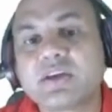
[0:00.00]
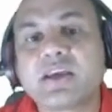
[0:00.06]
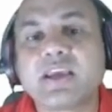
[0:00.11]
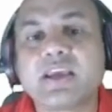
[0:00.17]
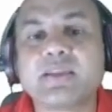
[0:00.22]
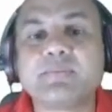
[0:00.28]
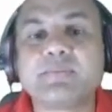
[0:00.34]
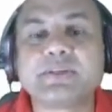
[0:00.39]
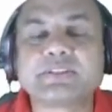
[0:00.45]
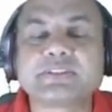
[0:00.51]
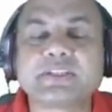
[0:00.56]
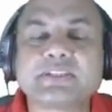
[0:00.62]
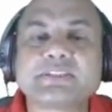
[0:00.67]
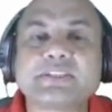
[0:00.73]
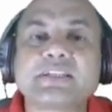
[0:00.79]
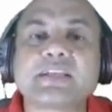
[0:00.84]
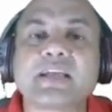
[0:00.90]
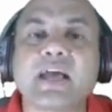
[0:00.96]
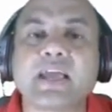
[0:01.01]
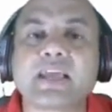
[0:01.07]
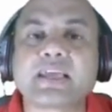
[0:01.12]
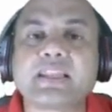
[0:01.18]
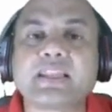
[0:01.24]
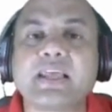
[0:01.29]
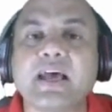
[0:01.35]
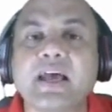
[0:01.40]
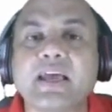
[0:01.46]
In business, I
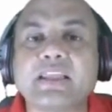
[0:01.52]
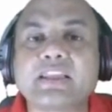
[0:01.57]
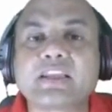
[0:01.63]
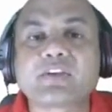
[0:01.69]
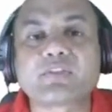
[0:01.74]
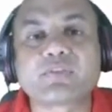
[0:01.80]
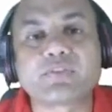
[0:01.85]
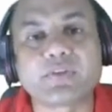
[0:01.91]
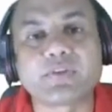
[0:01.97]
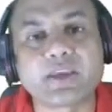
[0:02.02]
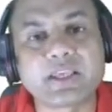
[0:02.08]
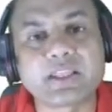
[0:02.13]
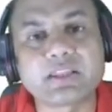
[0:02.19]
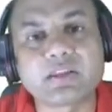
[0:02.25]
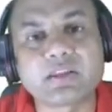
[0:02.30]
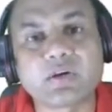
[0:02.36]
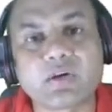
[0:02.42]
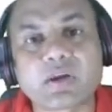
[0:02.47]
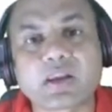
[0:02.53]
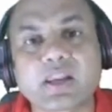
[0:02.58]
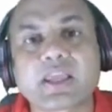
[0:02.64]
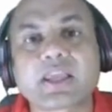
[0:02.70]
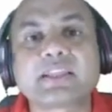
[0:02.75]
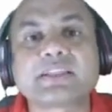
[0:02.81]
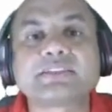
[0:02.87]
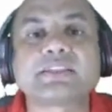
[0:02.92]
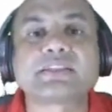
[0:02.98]
can either fail or I
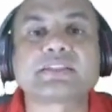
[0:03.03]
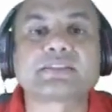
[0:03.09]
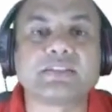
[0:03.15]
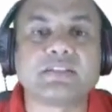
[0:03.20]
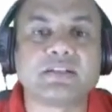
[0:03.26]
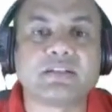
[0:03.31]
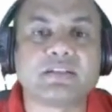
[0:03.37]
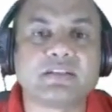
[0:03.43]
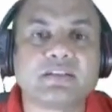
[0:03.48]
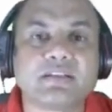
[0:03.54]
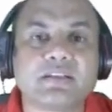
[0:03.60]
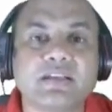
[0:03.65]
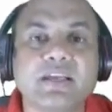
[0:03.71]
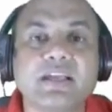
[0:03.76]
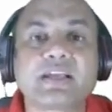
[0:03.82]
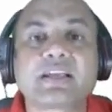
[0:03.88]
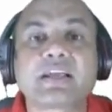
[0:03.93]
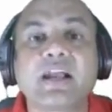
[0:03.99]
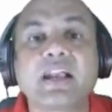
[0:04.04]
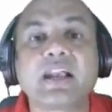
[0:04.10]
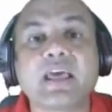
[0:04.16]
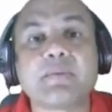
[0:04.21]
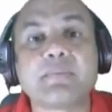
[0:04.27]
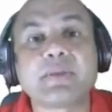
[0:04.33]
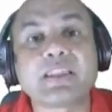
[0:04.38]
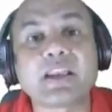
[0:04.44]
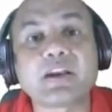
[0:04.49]
can succeed. It can't
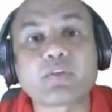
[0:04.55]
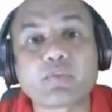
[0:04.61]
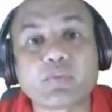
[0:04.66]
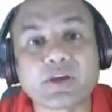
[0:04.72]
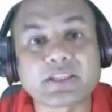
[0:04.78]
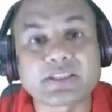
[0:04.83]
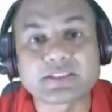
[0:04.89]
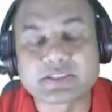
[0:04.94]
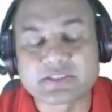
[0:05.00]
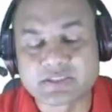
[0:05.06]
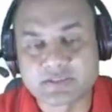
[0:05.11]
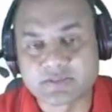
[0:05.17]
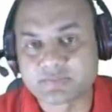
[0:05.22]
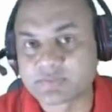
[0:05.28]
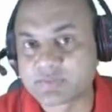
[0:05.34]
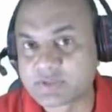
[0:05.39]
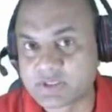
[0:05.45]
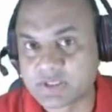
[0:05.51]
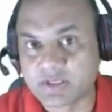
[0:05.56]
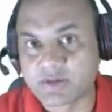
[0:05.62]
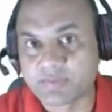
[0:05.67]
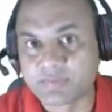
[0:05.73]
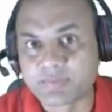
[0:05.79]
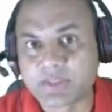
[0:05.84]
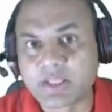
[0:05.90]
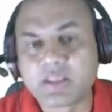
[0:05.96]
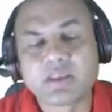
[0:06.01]
happen at once. Sure.
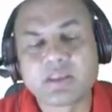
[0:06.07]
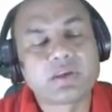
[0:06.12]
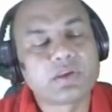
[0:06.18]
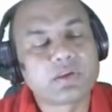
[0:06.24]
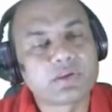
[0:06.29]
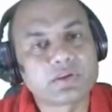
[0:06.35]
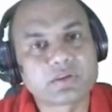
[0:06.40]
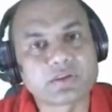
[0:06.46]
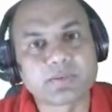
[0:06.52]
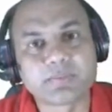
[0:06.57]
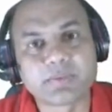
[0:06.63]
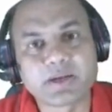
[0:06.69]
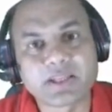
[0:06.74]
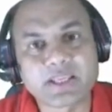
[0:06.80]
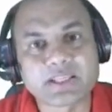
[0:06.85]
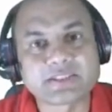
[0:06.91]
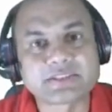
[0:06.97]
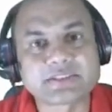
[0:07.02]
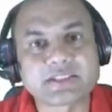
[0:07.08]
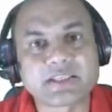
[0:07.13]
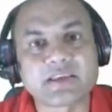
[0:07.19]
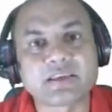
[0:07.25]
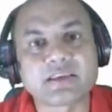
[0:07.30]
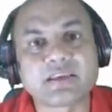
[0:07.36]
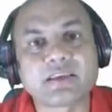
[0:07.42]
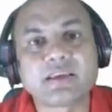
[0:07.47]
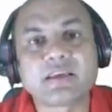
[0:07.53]
Somebody can say,
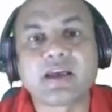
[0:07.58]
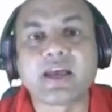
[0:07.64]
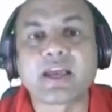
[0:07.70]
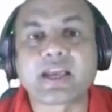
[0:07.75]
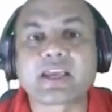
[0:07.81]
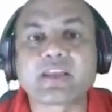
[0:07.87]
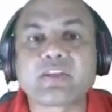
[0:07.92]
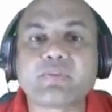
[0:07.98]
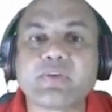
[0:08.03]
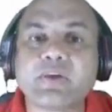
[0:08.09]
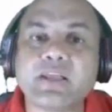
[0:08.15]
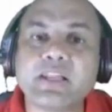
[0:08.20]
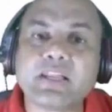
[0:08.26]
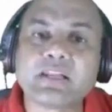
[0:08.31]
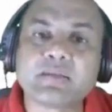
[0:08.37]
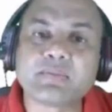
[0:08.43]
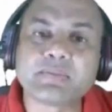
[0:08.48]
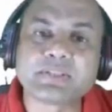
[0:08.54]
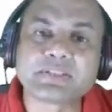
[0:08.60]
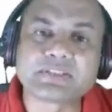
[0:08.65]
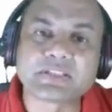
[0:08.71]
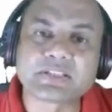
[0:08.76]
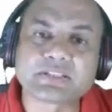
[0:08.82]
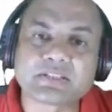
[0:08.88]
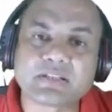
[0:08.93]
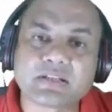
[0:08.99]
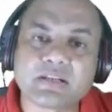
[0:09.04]
I can fail in the
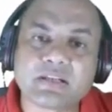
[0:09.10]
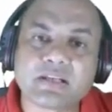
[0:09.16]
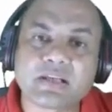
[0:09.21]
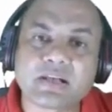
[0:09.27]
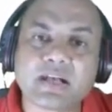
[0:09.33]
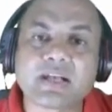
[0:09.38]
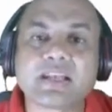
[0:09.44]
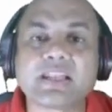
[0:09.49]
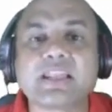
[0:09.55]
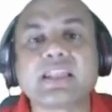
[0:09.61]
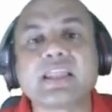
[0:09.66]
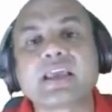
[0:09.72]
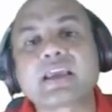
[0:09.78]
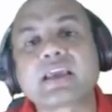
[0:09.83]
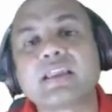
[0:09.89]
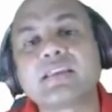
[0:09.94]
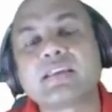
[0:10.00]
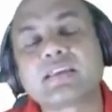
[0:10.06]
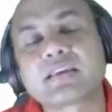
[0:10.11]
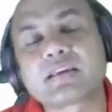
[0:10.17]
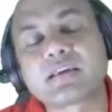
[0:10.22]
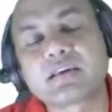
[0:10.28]
business earlier and then I can